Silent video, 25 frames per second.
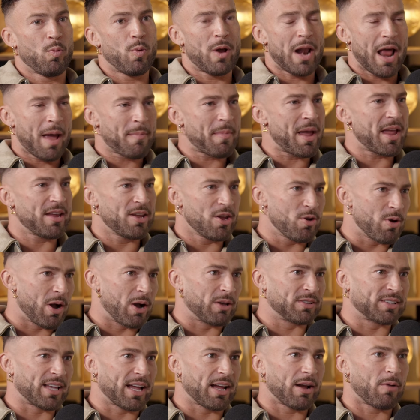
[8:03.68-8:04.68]
When I met you, I
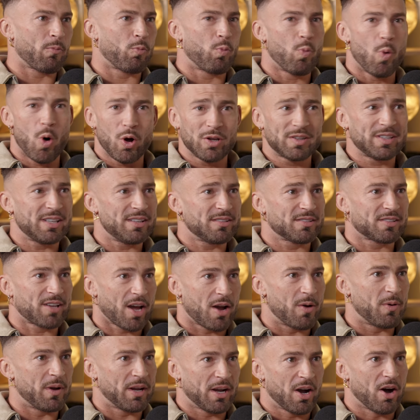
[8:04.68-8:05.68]
was like, what is
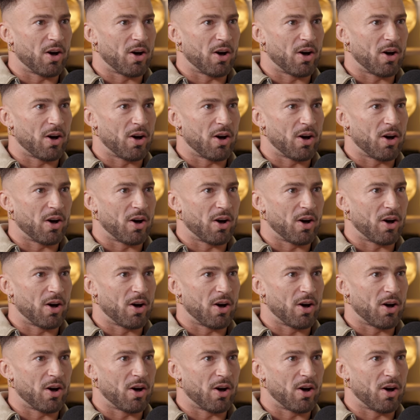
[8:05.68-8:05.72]
going